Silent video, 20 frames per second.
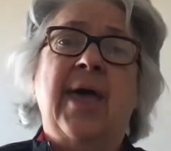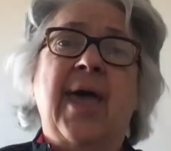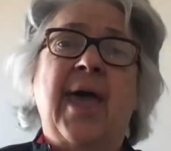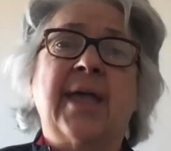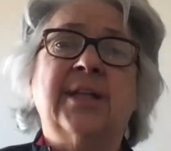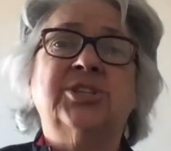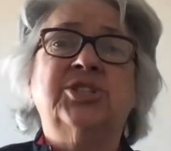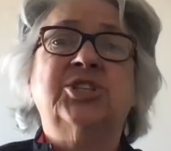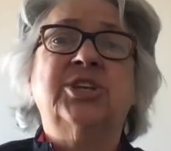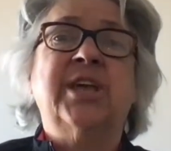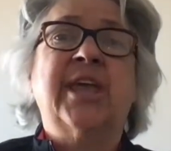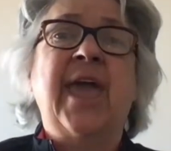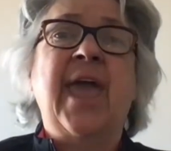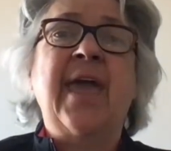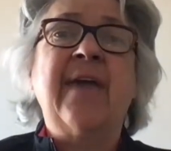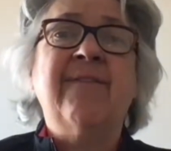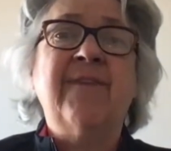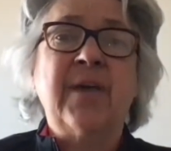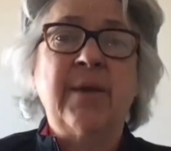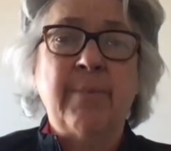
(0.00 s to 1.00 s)
And she
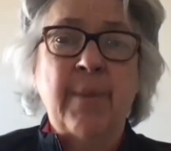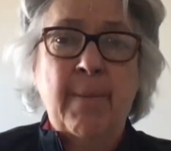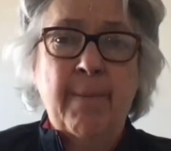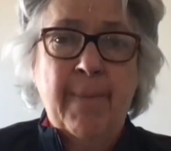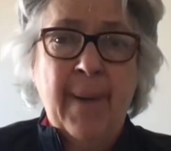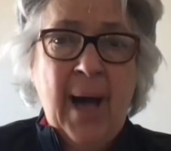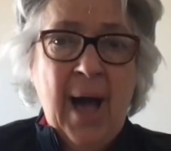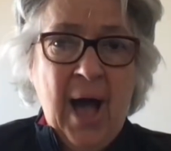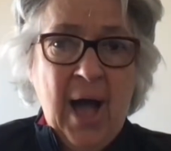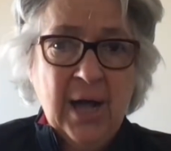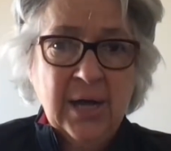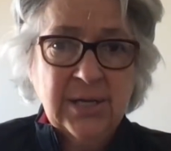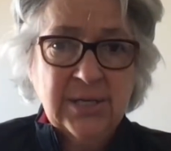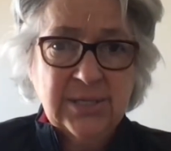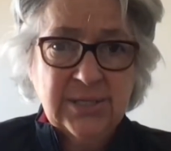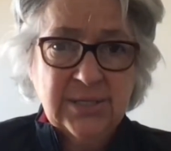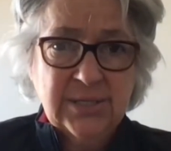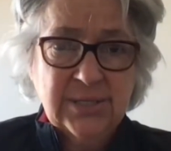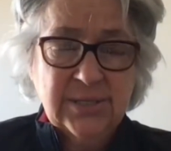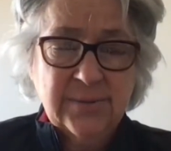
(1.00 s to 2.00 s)
gave him a
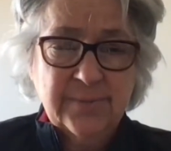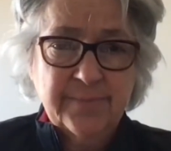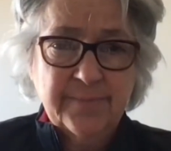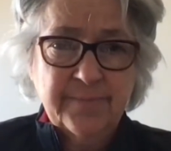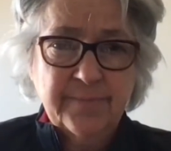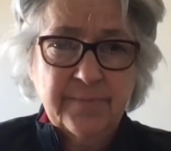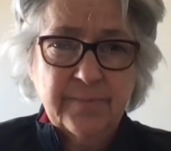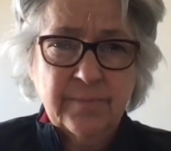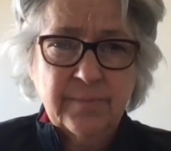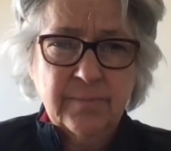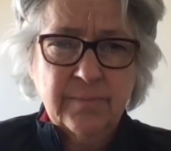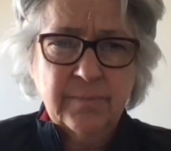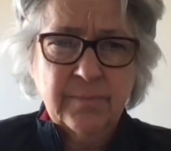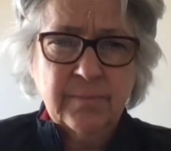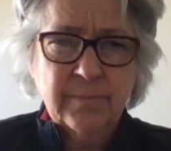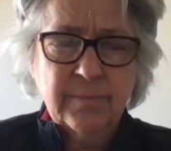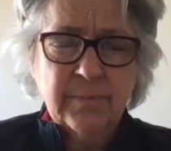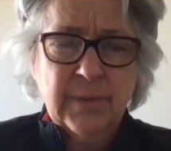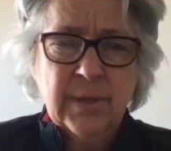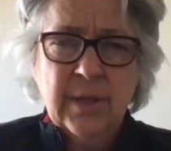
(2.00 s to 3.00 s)
box.
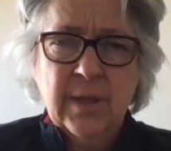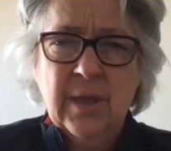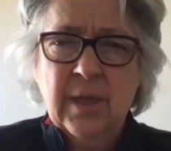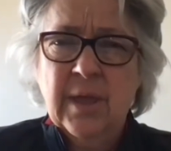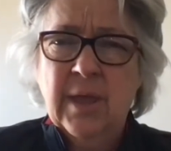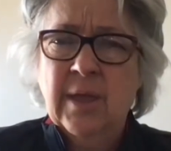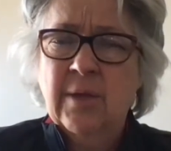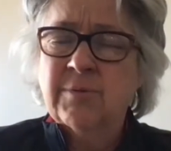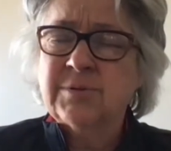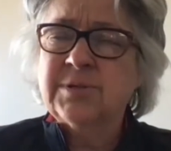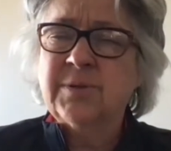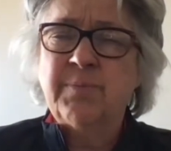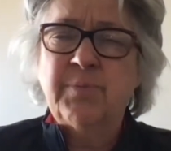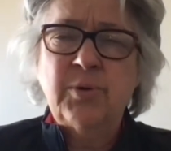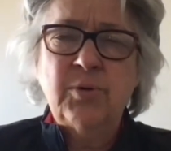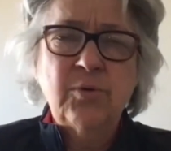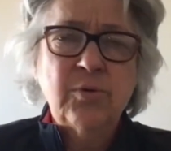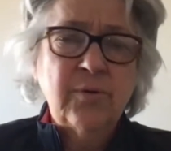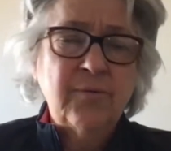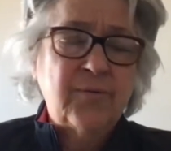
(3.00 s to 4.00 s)
It was a
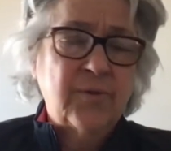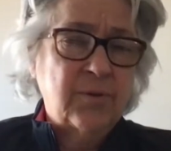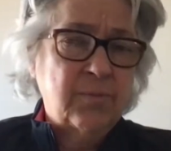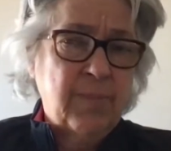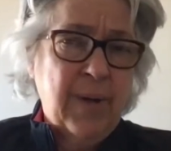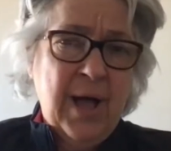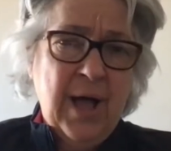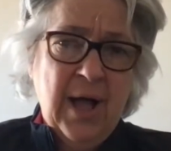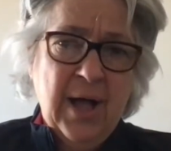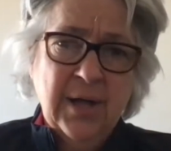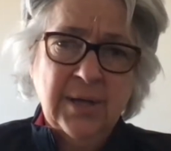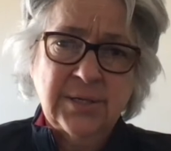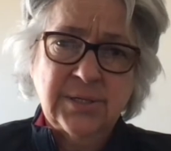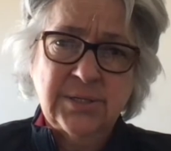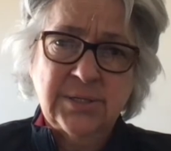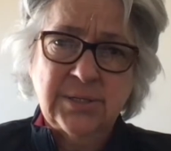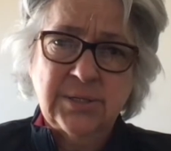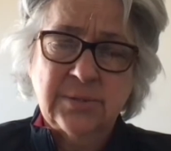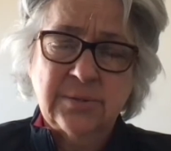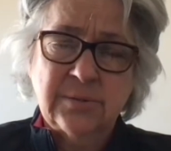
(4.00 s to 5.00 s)
beautiful
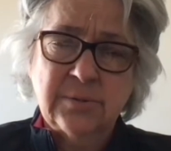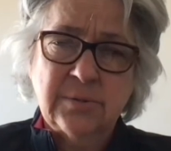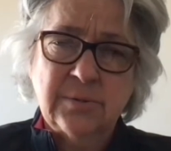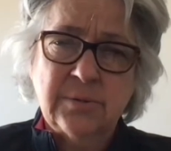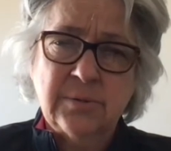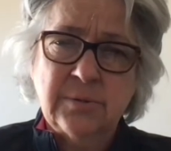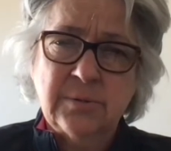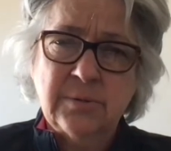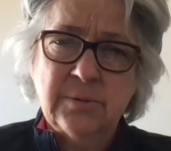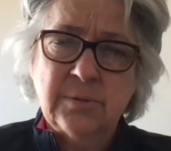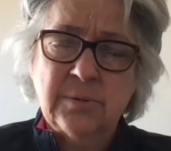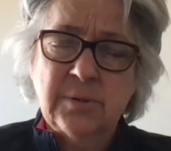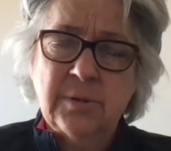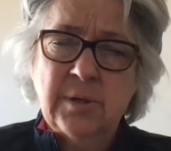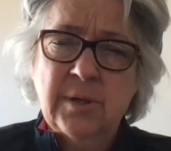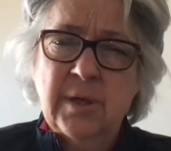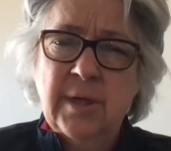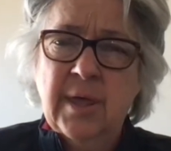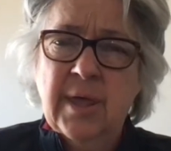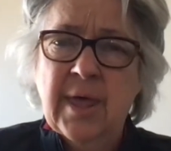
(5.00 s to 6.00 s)
box.
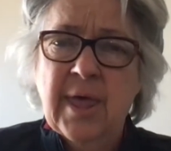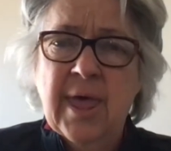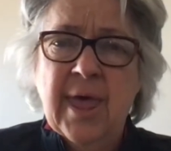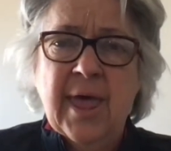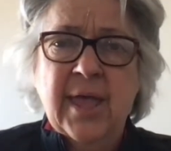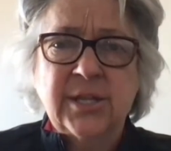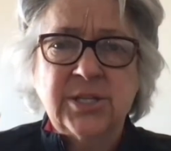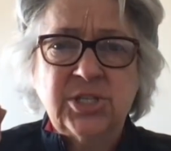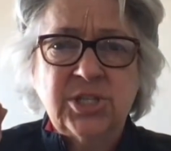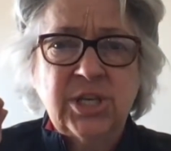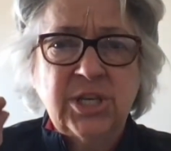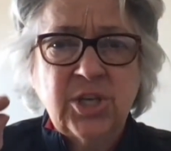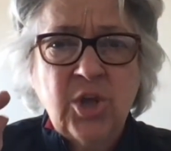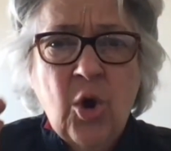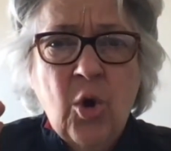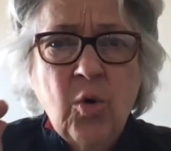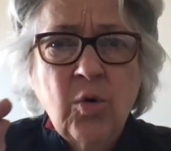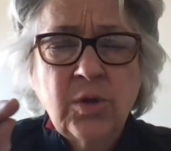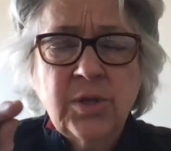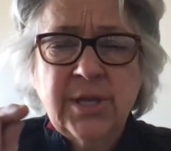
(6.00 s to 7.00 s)
And she
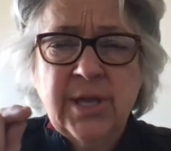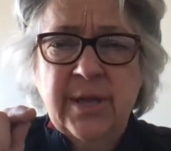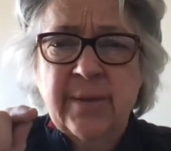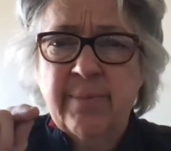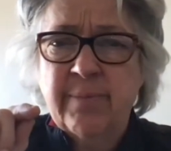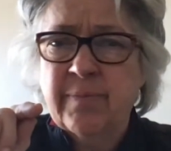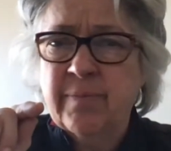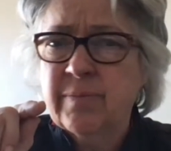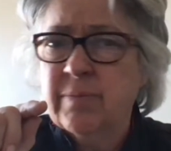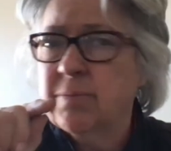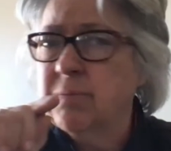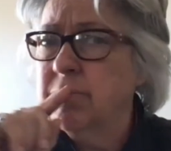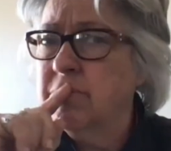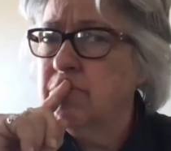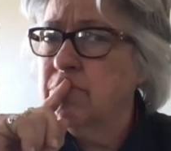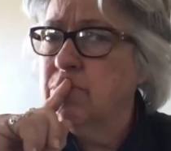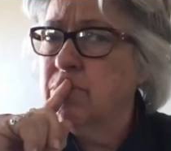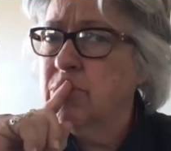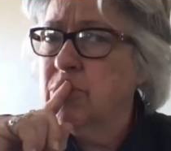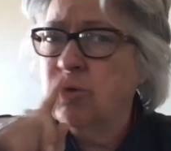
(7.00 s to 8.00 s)
told him,
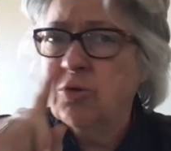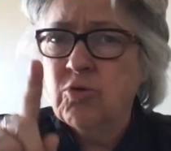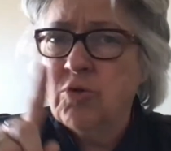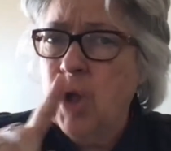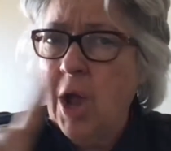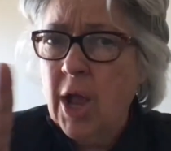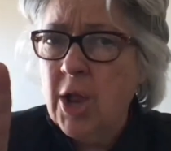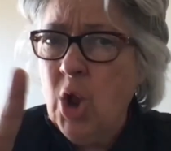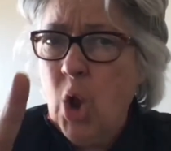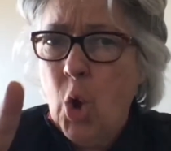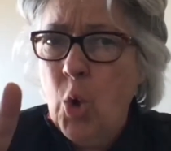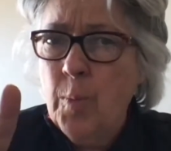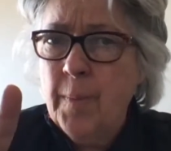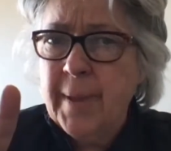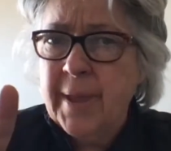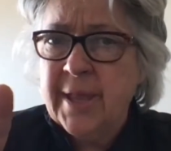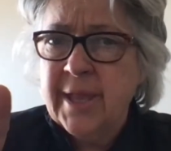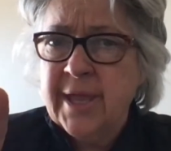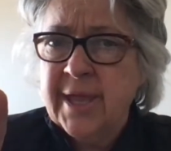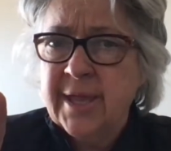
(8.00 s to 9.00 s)
Do not
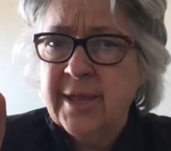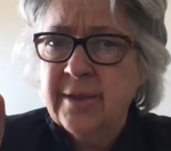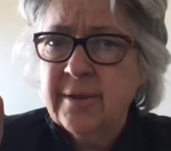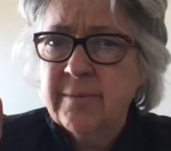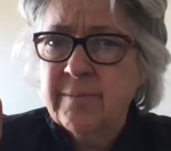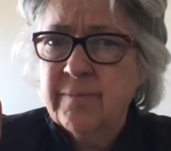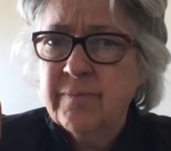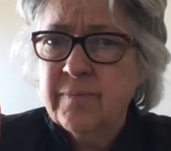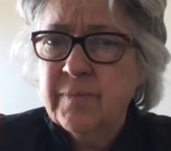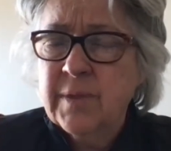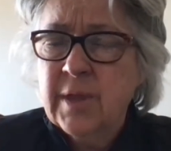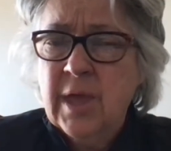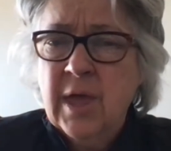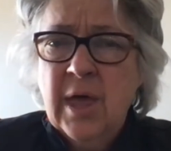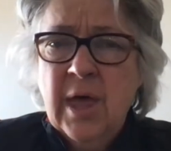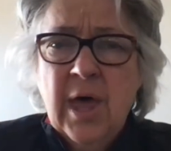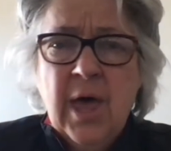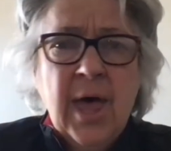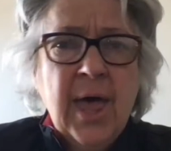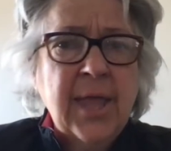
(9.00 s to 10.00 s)
open it
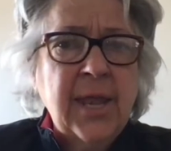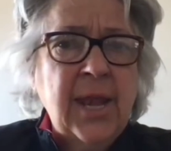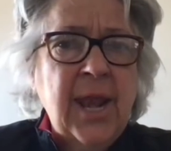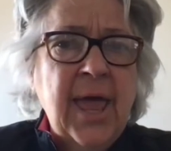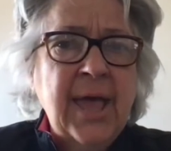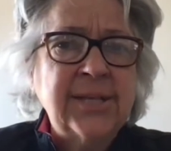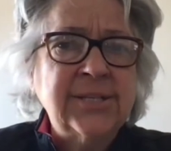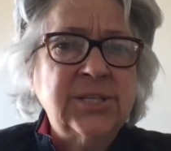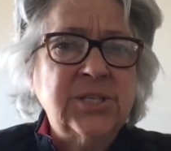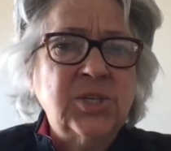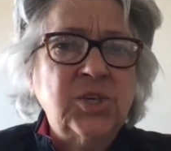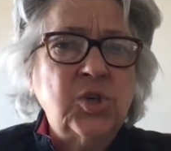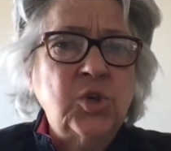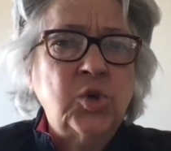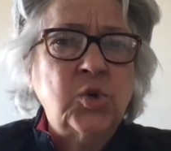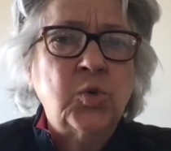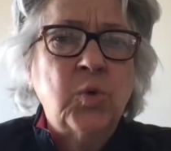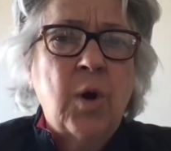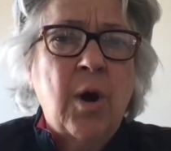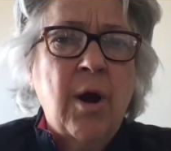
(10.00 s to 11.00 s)
unless
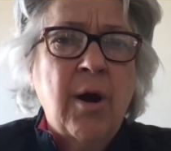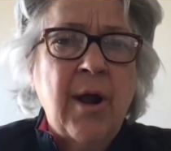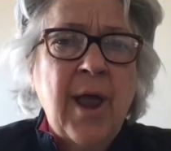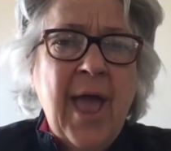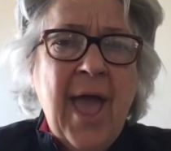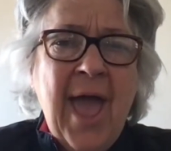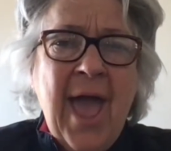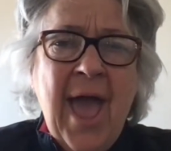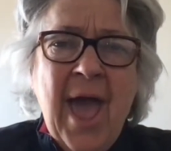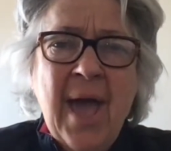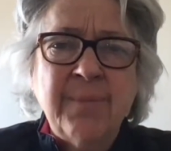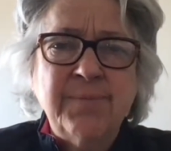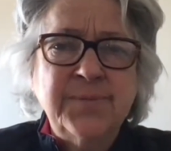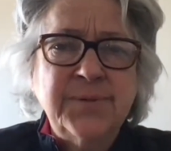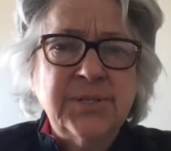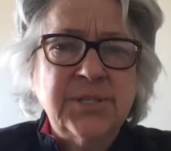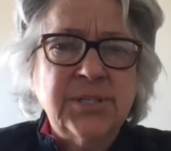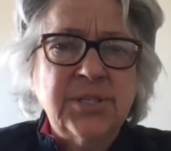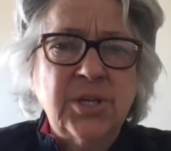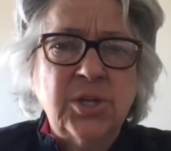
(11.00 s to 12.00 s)
you are
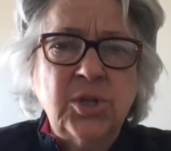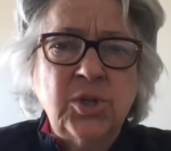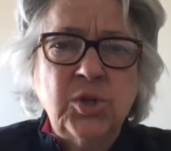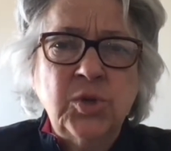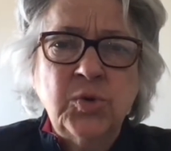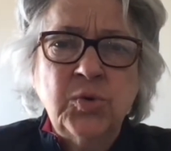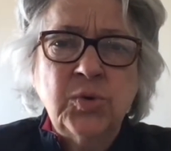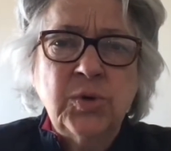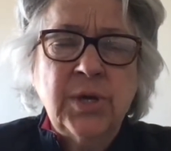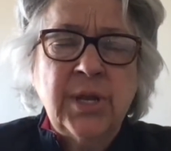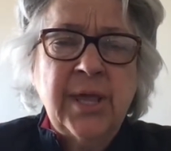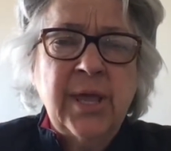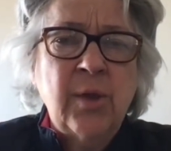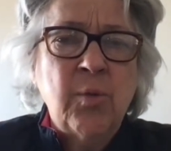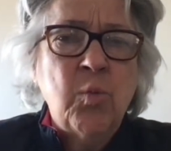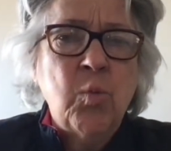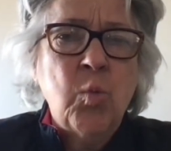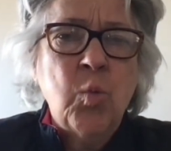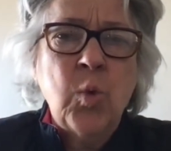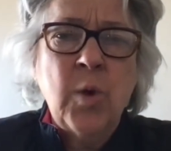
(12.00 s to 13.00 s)
absolutely
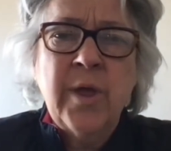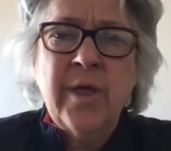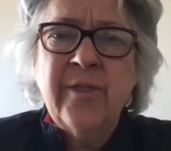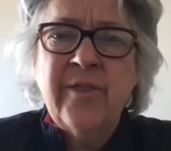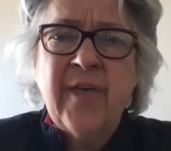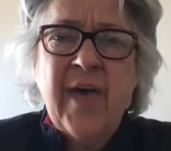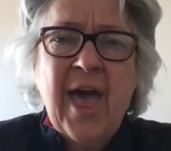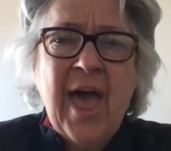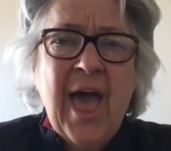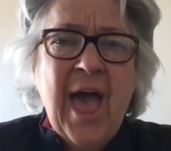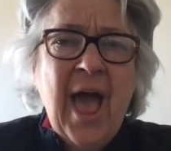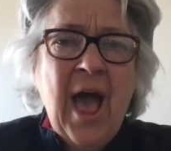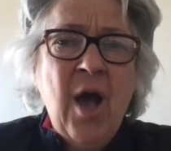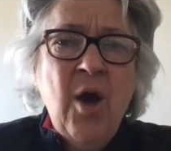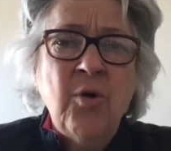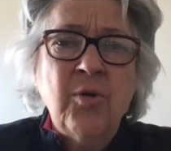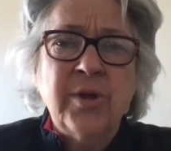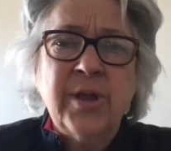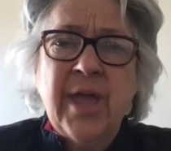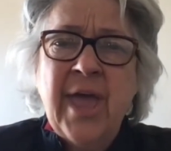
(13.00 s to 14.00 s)

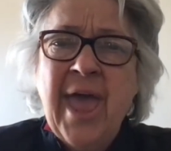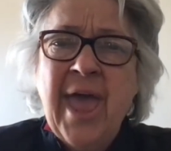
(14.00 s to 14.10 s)
without